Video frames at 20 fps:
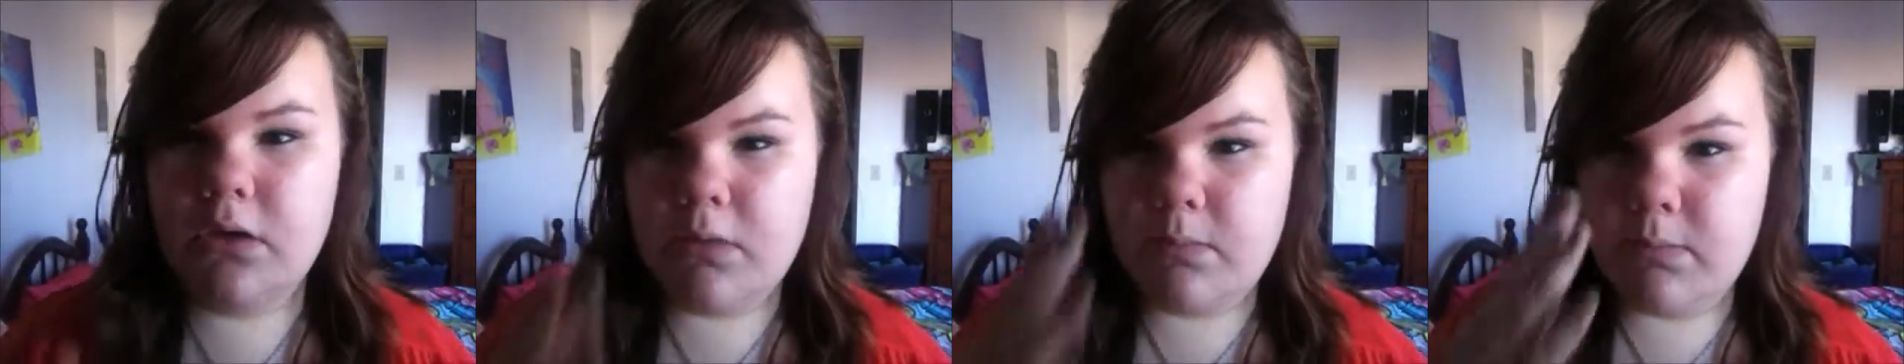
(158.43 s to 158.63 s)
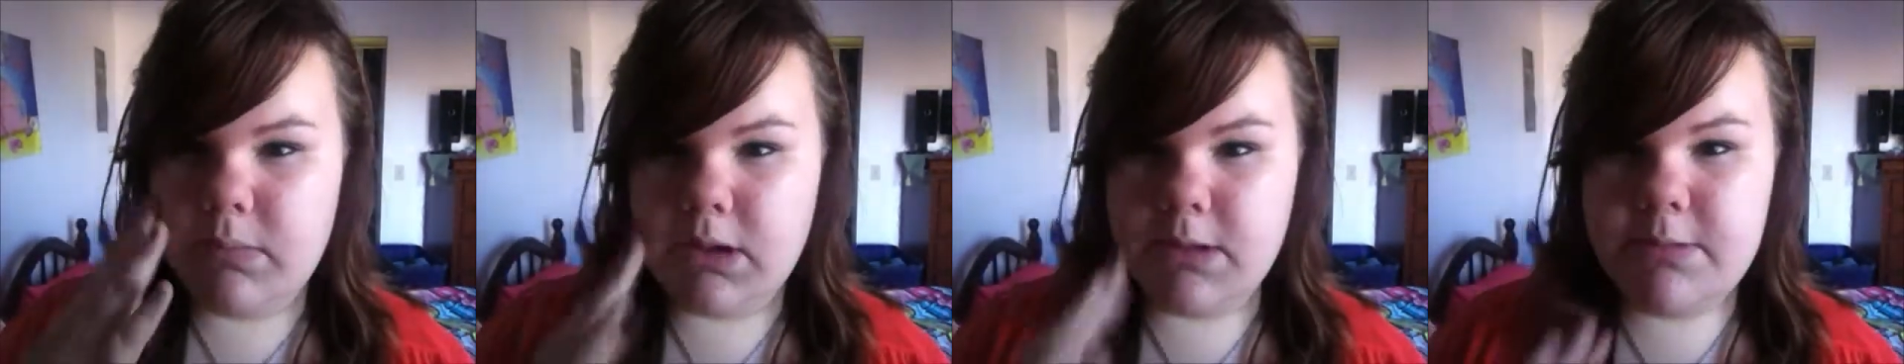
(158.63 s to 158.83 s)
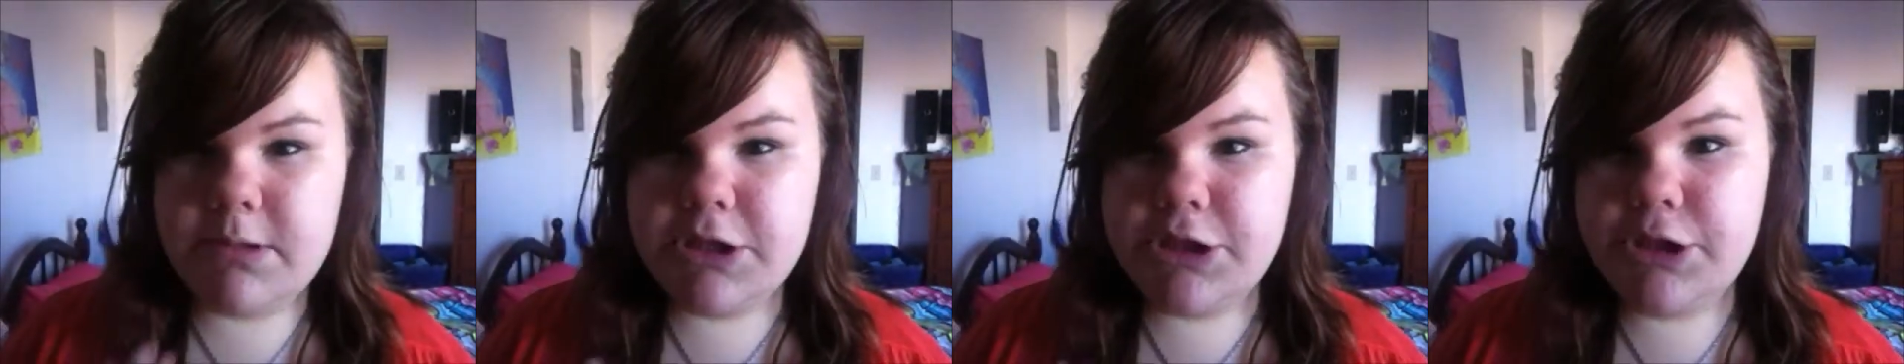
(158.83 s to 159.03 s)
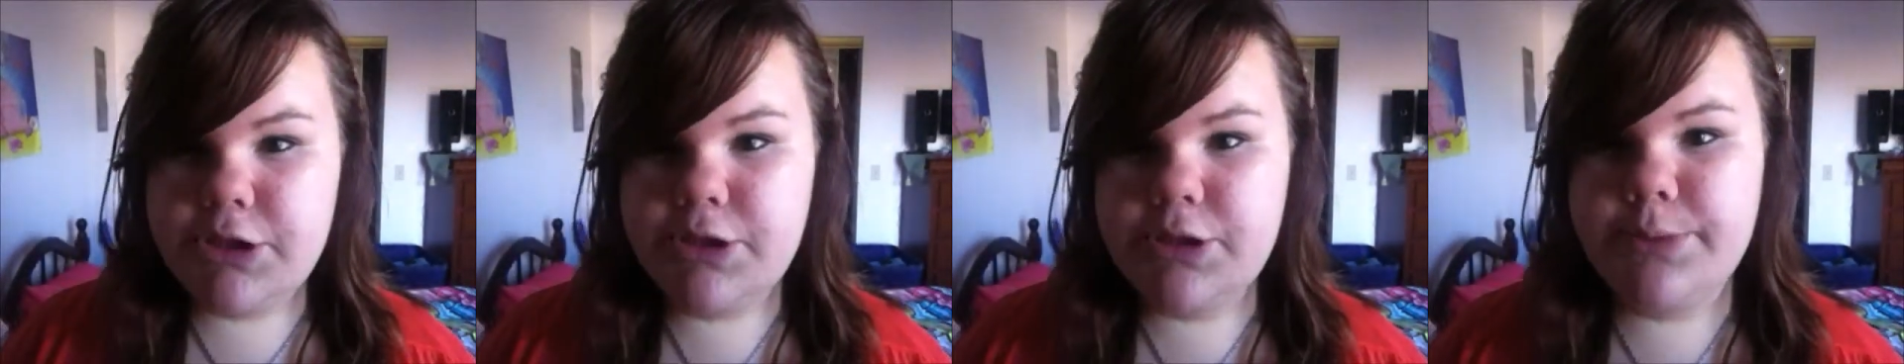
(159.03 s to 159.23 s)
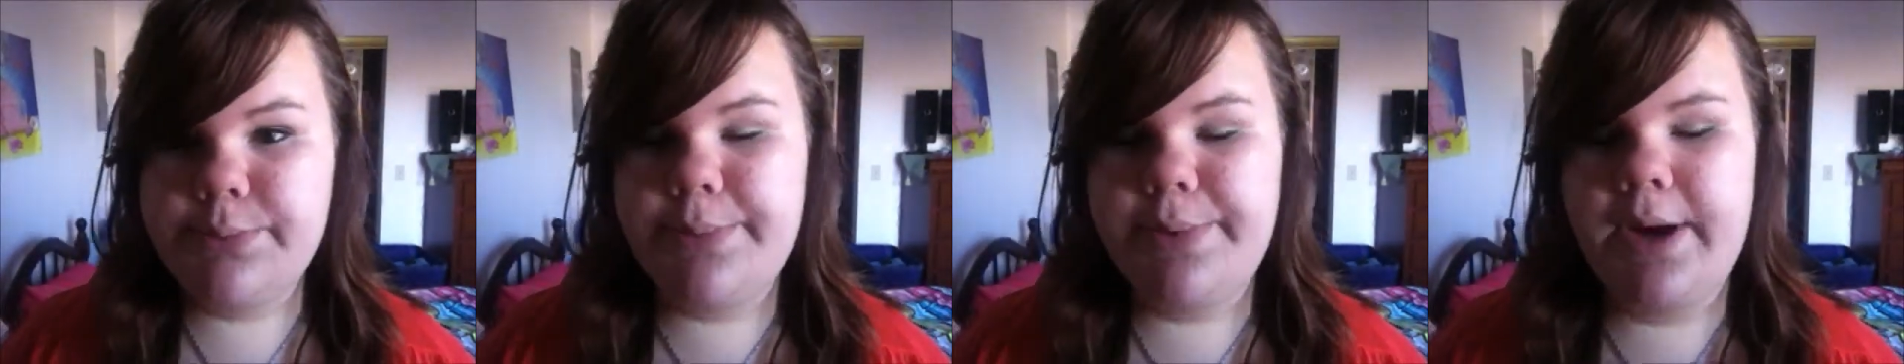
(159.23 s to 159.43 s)

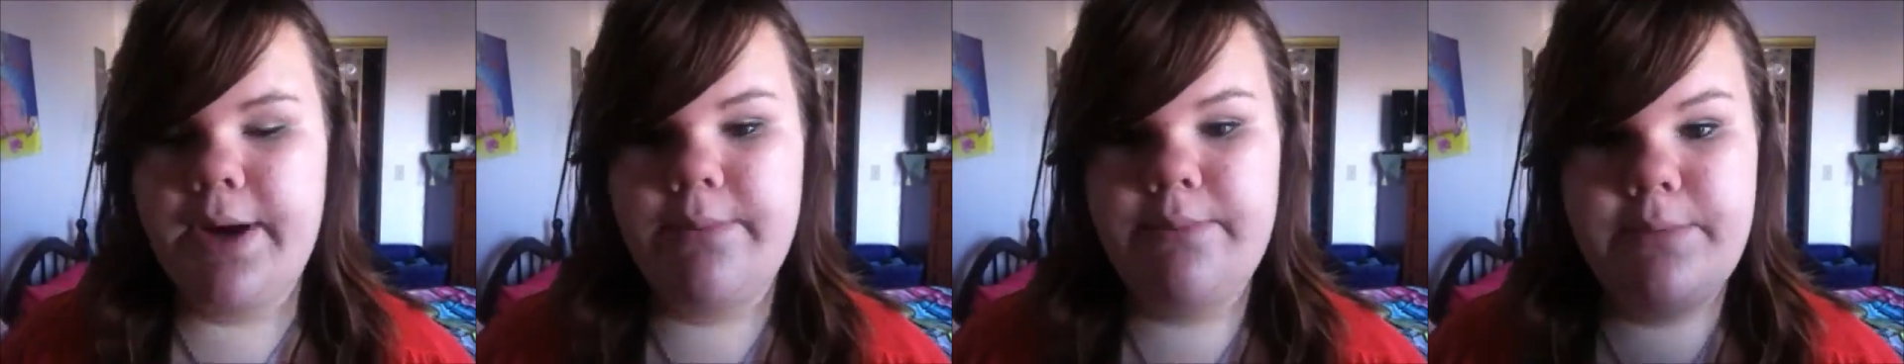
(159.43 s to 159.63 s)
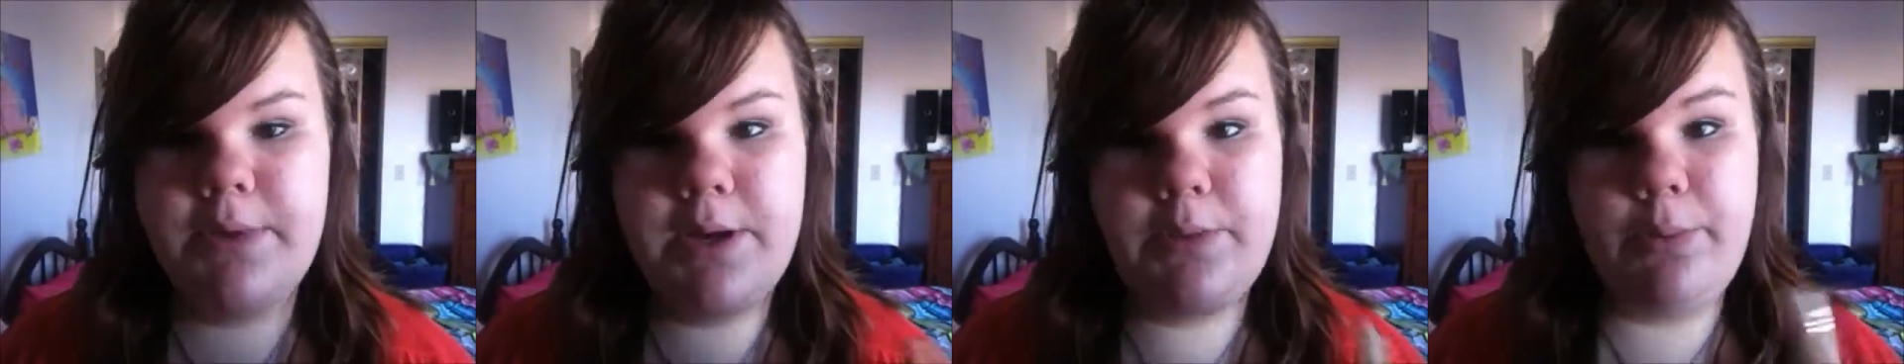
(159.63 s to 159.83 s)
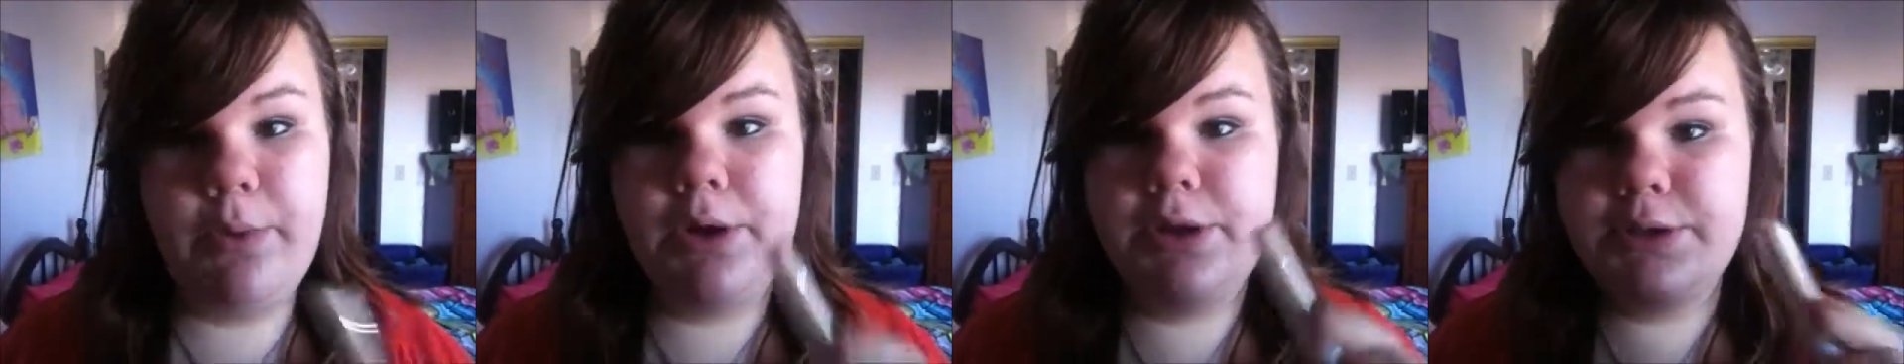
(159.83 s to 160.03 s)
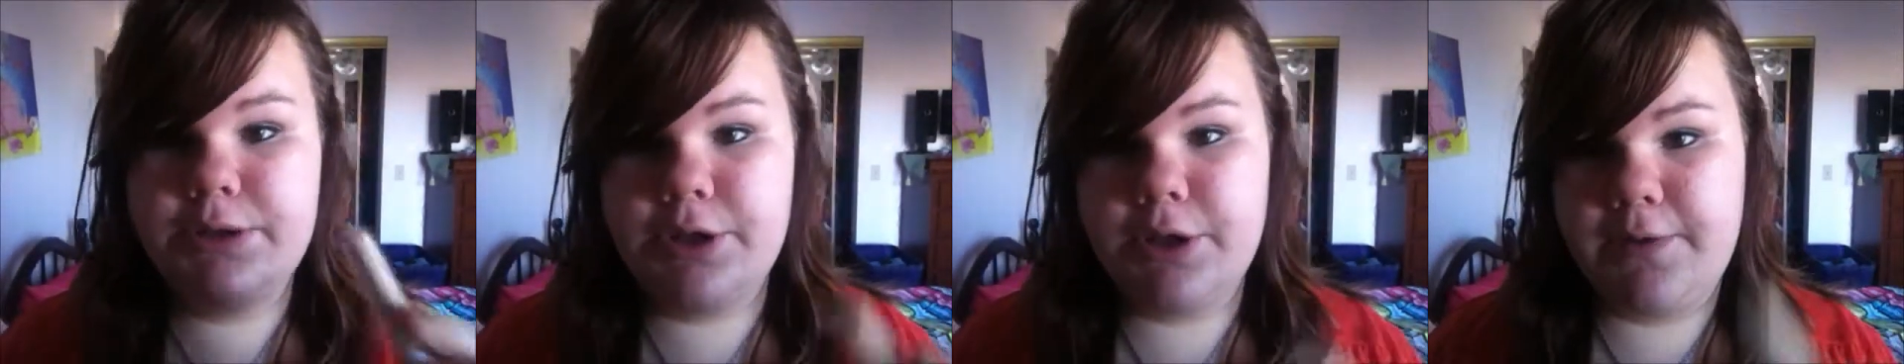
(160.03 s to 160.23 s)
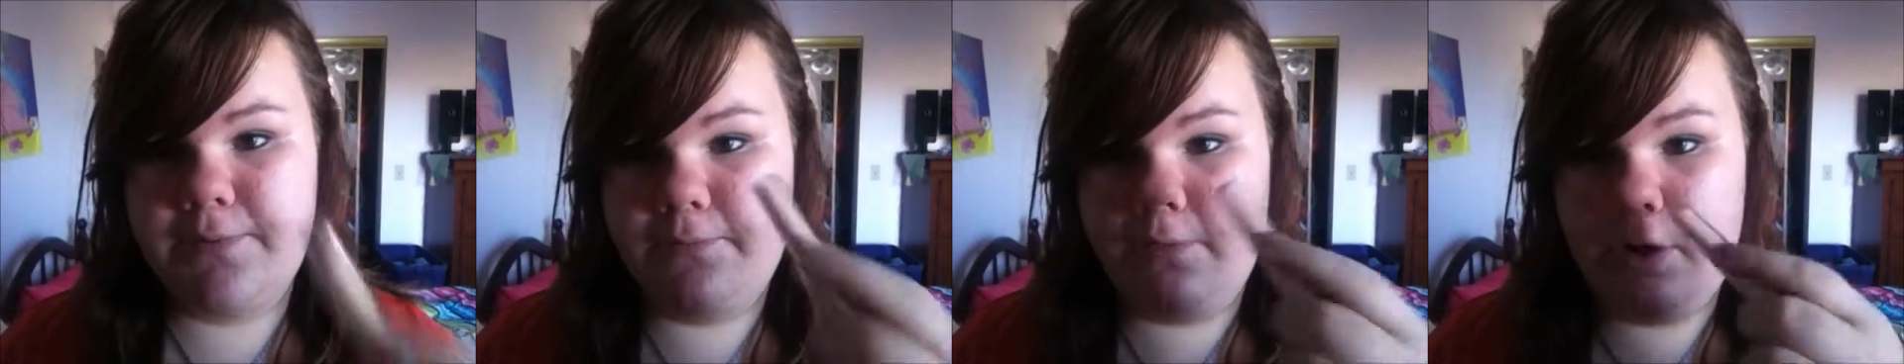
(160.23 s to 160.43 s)
blemishes, but um, it works
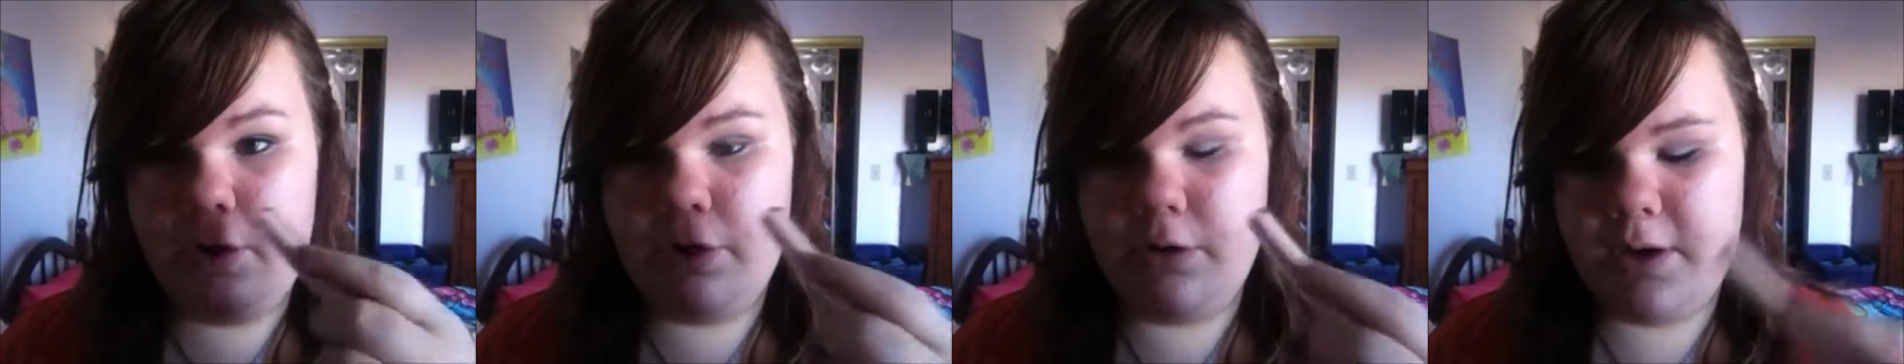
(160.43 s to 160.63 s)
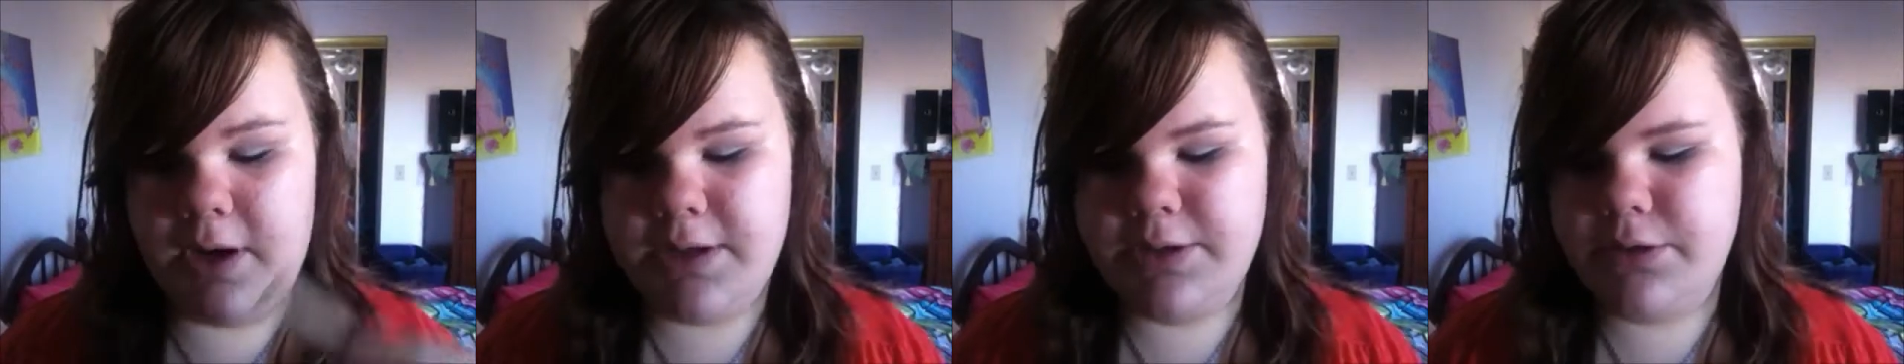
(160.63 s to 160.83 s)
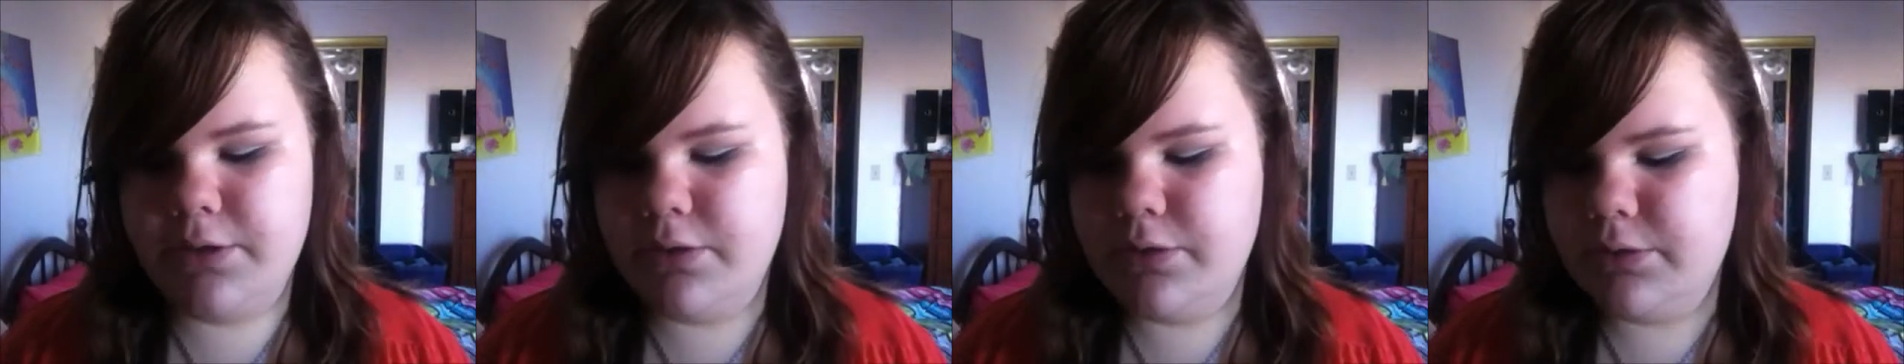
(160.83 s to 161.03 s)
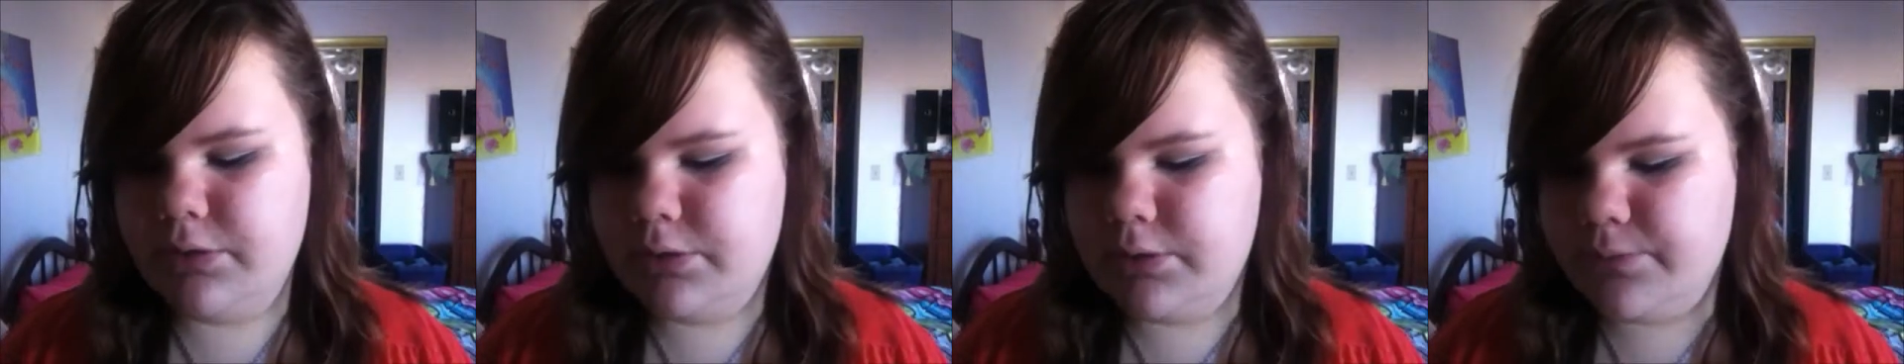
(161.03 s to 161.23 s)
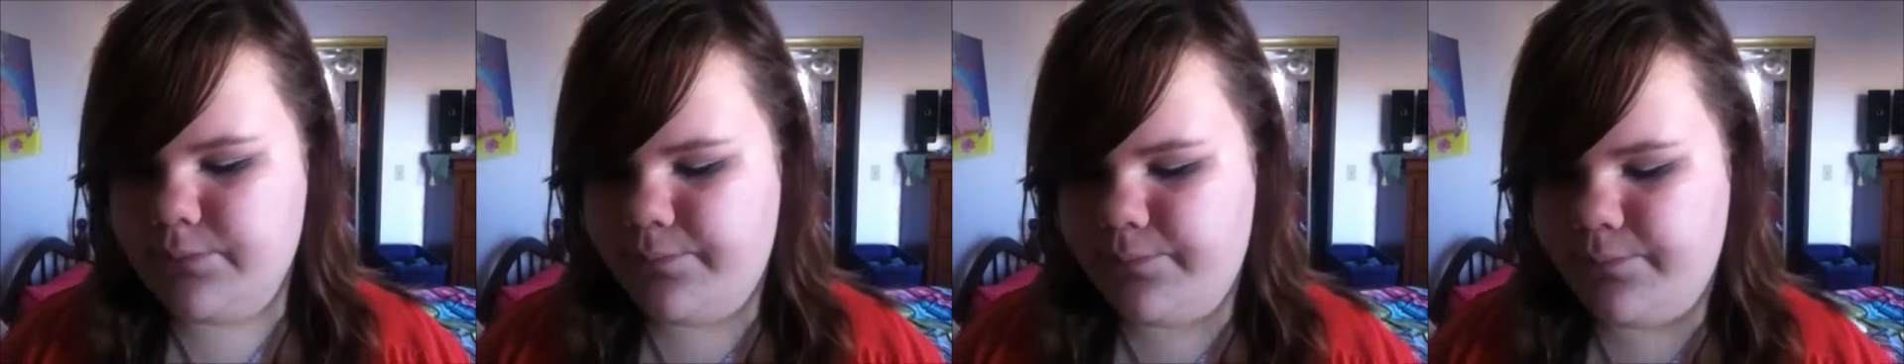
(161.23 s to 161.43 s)
good for under eye circles